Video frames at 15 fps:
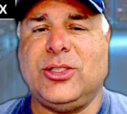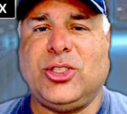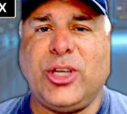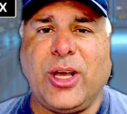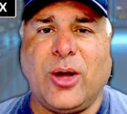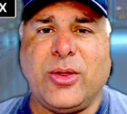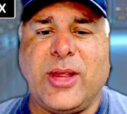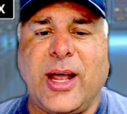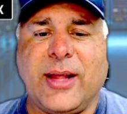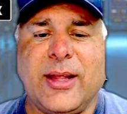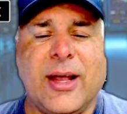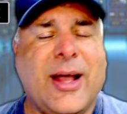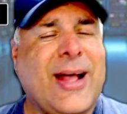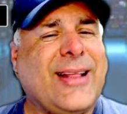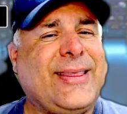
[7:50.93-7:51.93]
GeoNet,
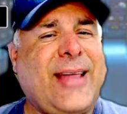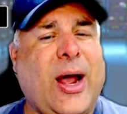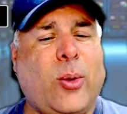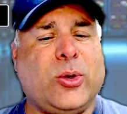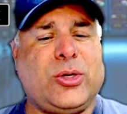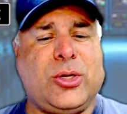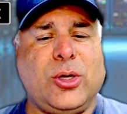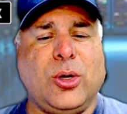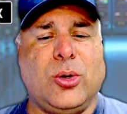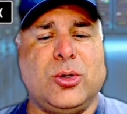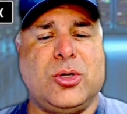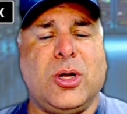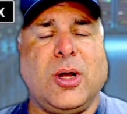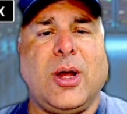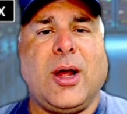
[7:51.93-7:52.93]
that was huge.